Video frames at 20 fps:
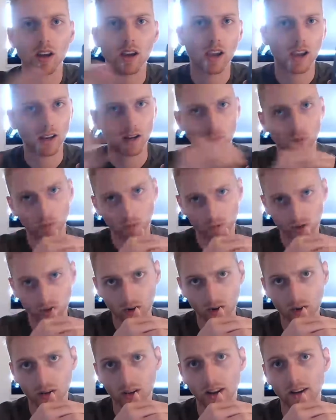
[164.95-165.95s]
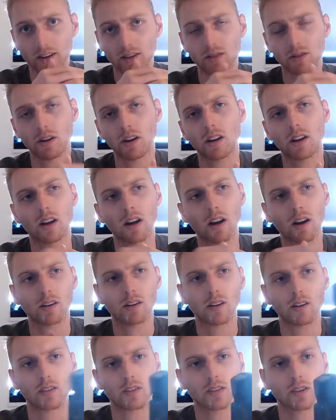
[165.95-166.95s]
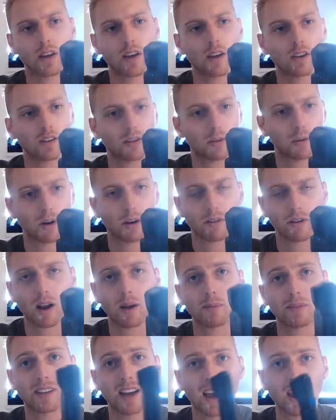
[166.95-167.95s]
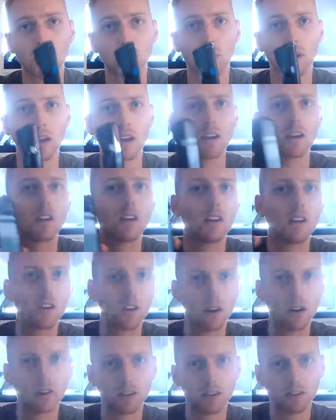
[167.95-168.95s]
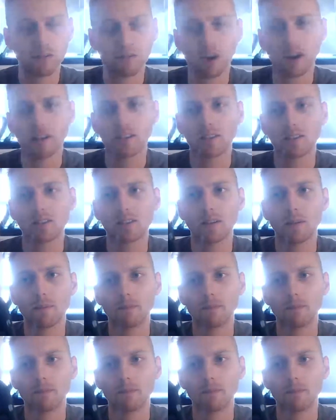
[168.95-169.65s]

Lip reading: and it will return that string of characters to wherever I'm typing on the device.